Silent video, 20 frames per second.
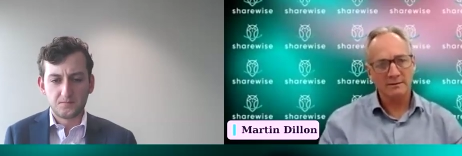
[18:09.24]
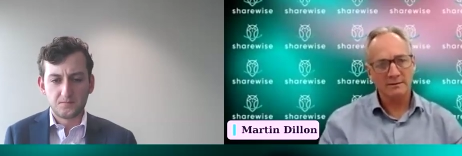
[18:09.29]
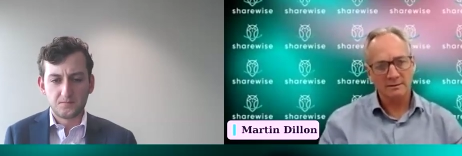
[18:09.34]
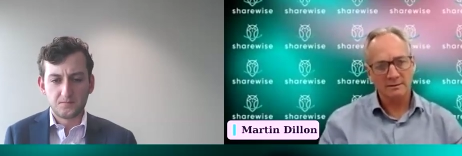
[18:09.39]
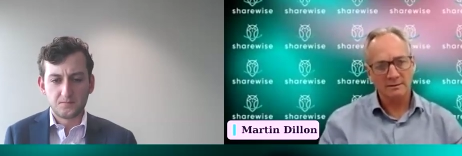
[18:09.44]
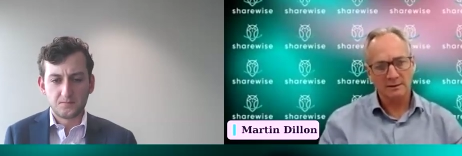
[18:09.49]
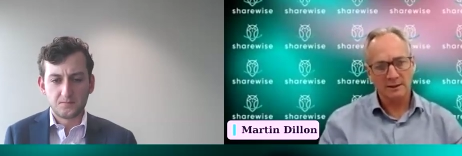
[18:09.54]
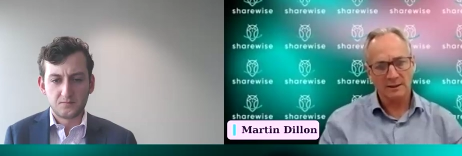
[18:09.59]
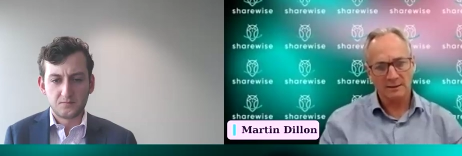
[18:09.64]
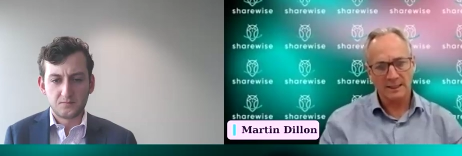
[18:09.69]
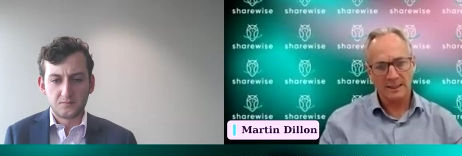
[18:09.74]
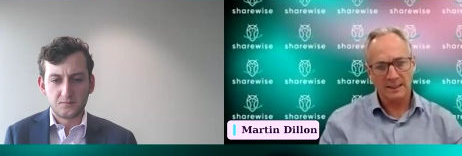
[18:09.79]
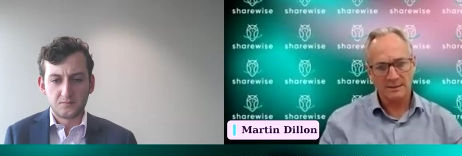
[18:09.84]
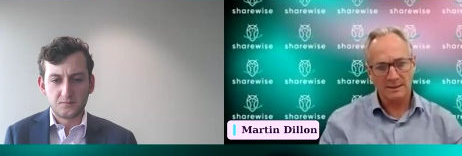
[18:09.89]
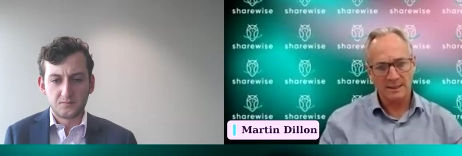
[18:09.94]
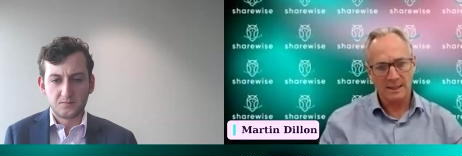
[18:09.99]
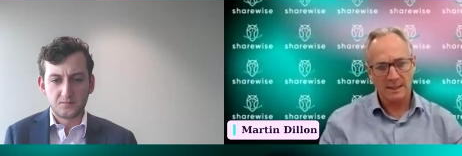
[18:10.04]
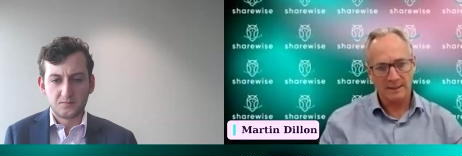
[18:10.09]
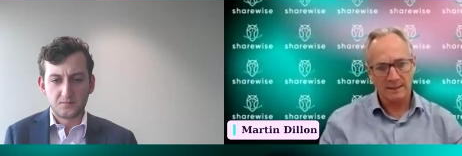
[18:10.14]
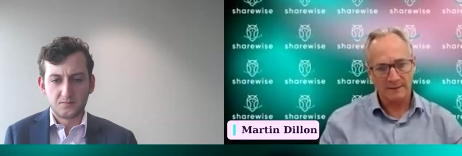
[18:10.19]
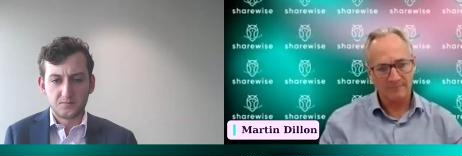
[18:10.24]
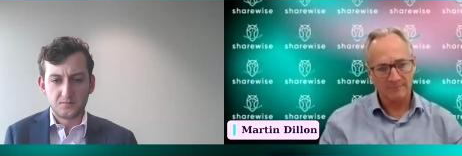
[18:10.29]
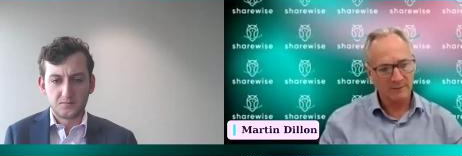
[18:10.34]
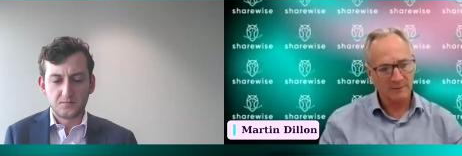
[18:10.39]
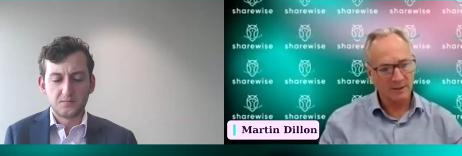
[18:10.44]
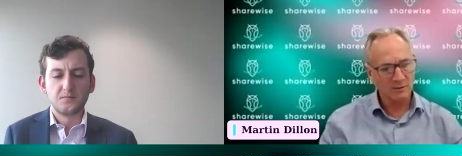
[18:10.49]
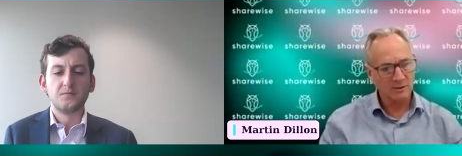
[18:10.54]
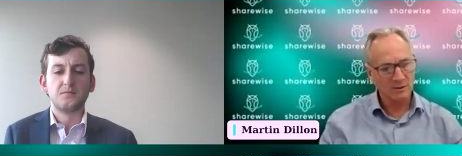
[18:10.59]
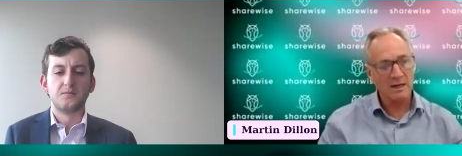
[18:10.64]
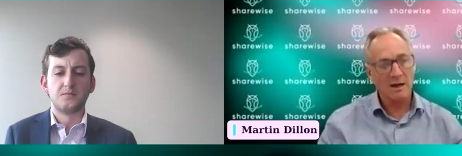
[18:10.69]
Speaker 1: and delete that data.
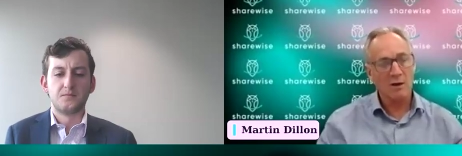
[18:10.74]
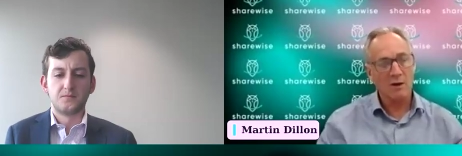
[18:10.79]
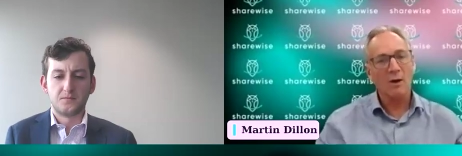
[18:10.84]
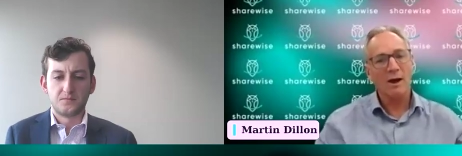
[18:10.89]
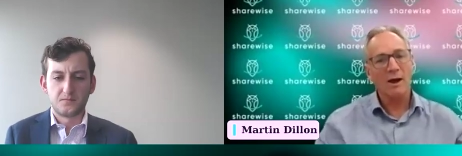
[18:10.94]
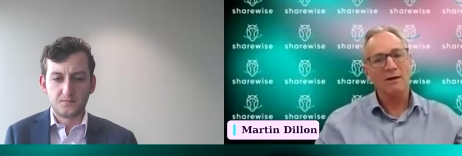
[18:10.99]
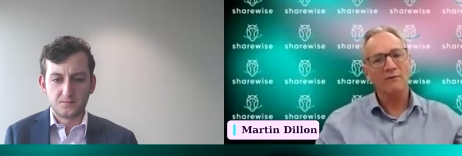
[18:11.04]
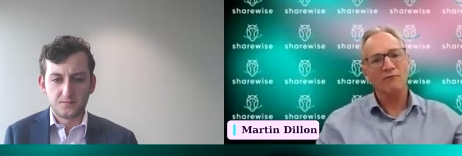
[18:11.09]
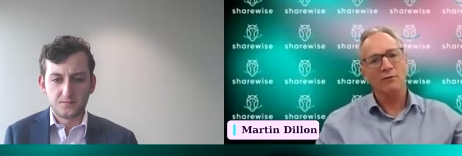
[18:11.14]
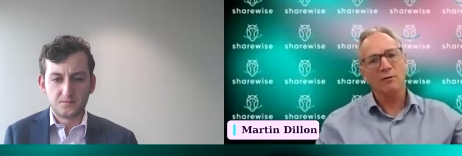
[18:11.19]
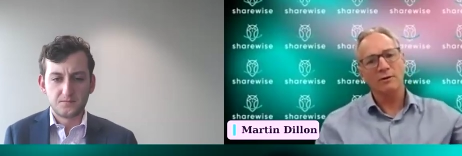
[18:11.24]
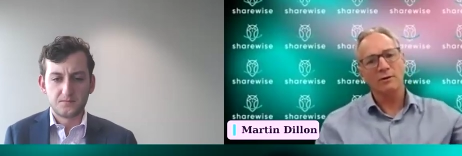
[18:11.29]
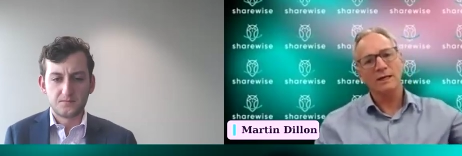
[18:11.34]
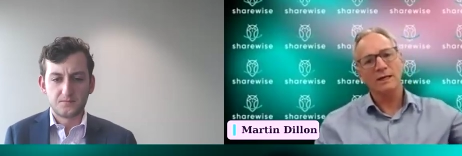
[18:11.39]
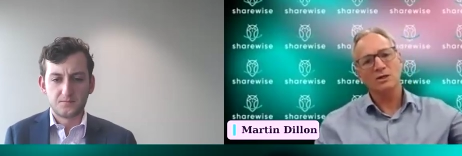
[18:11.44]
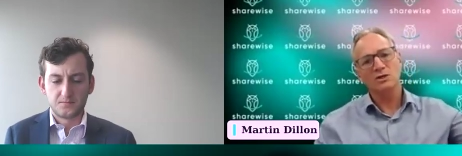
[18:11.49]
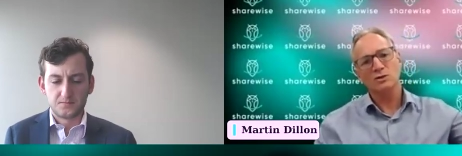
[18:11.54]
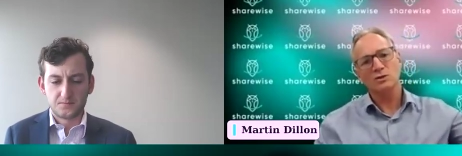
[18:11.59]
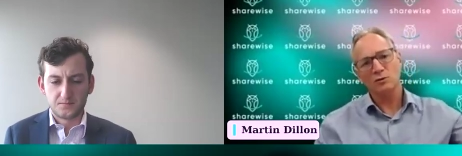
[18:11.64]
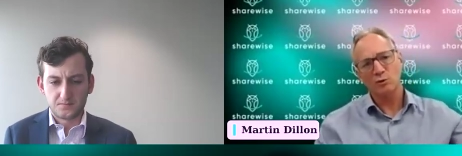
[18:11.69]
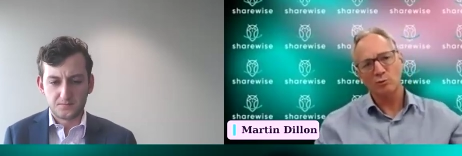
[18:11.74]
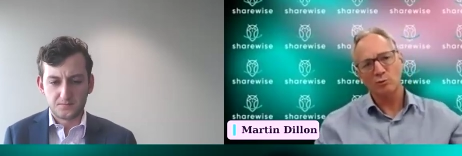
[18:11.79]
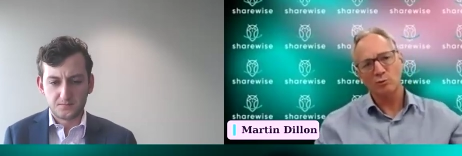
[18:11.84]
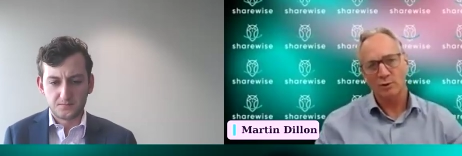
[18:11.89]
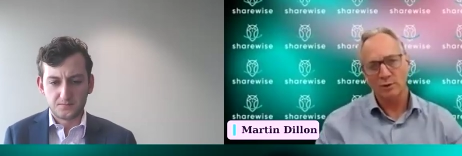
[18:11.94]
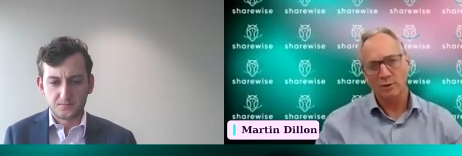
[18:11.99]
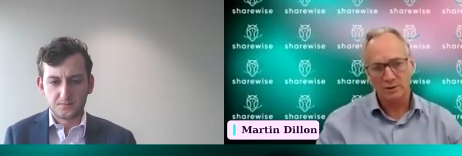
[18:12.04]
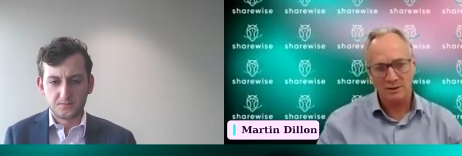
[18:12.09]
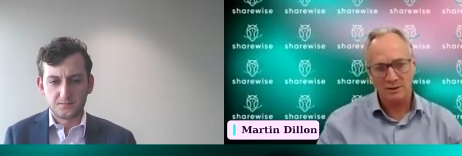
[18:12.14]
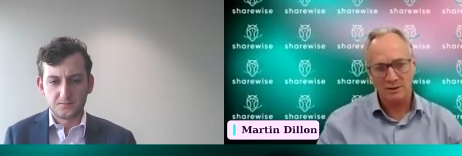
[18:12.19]
There is no way for an external
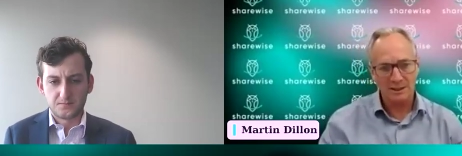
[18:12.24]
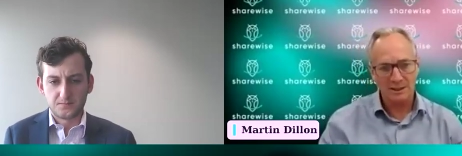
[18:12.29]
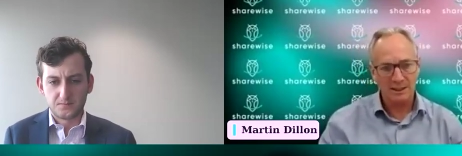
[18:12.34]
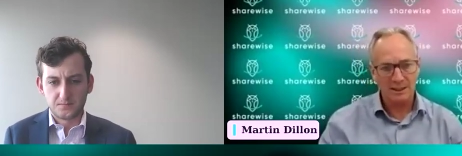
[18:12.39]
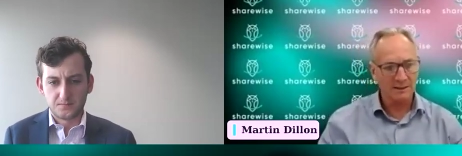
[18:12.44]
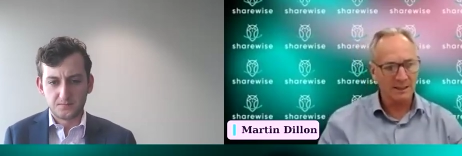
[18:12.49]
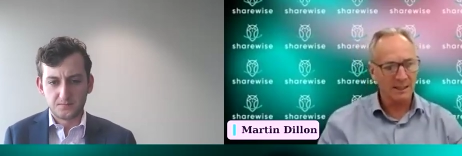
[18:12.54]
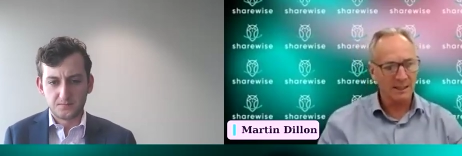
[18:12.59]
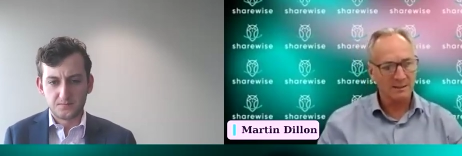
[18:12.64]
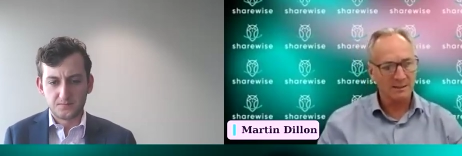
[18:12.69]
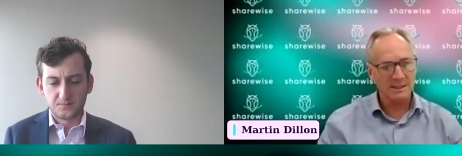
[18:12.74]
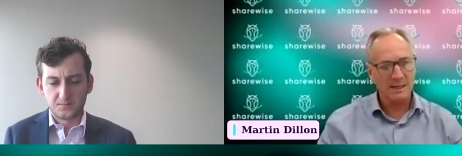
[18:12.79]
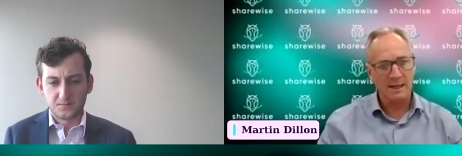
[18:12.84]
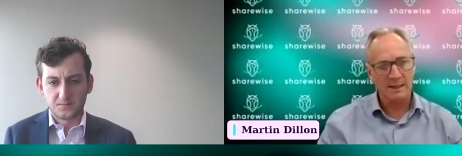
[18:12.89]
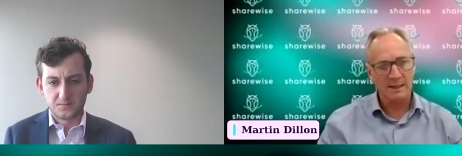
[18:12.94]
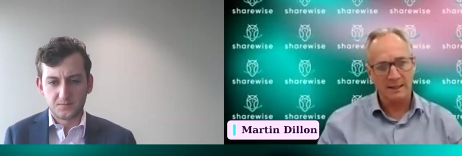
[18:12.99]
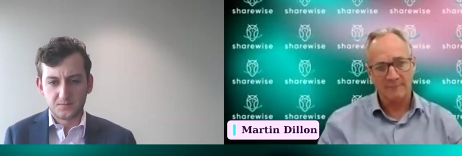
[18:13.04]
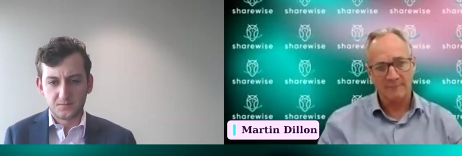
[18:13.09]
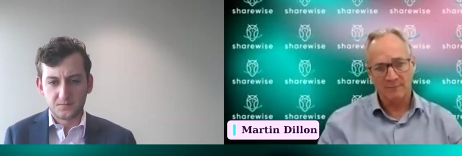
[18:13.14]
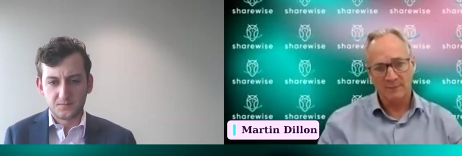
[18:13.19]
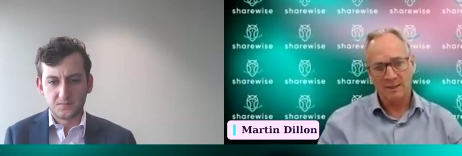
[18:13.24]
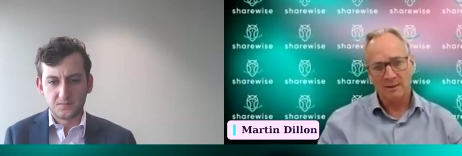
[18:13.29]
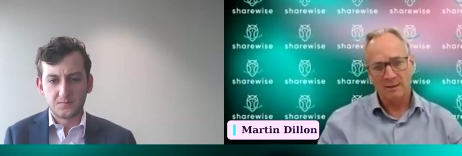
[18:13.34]
person to get that data